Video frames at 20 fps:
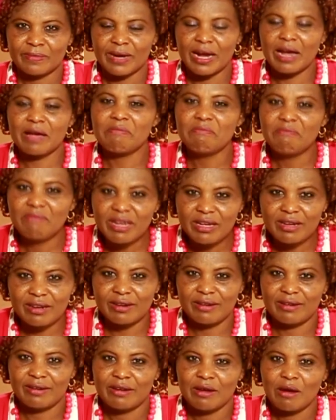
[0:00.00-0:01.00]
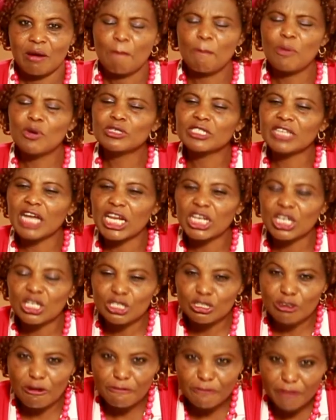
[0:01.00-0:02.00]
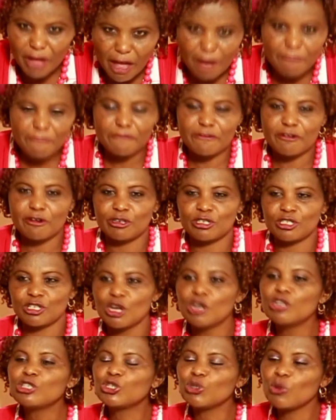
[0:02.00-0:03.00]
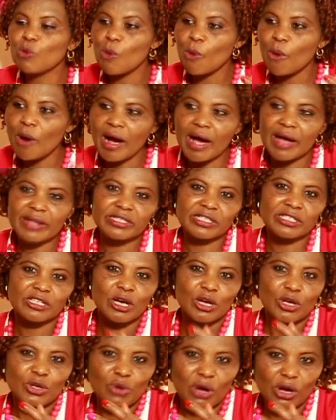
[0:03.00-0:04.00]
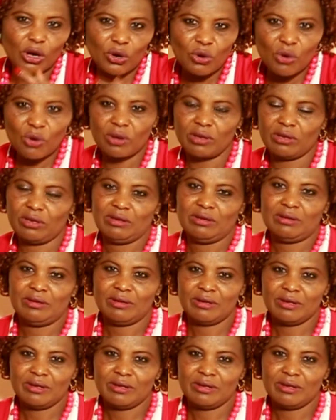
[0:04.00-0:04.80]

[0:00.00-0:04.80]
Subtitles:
I mean, put a lot of effort towards your goal.